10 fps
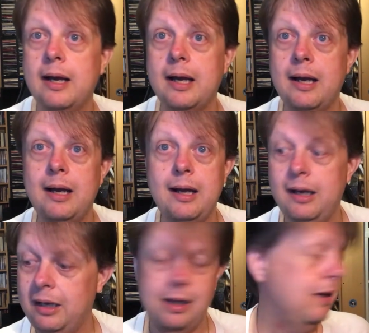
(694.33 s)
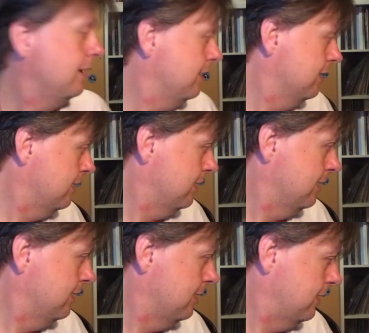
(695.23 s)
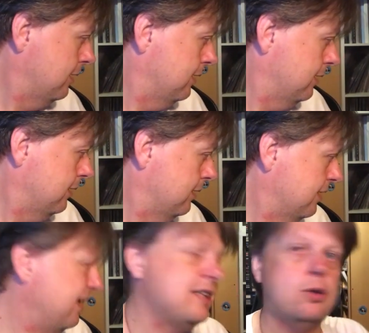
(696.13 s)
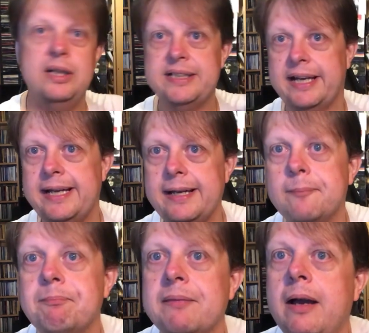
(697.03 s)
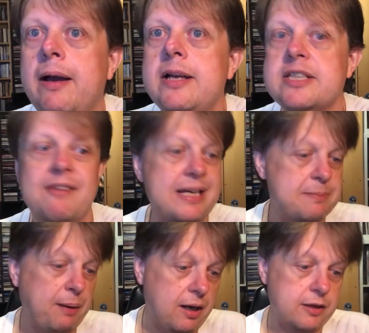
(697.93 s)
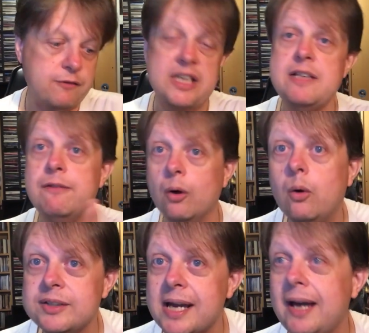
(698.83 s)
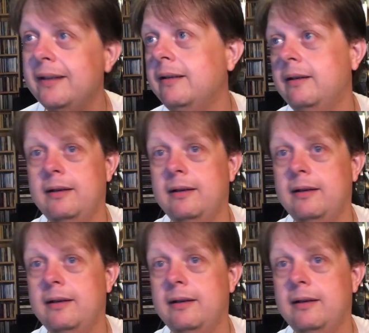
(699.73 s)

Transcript: Uh, let's call it a day here. So that is part 34 done.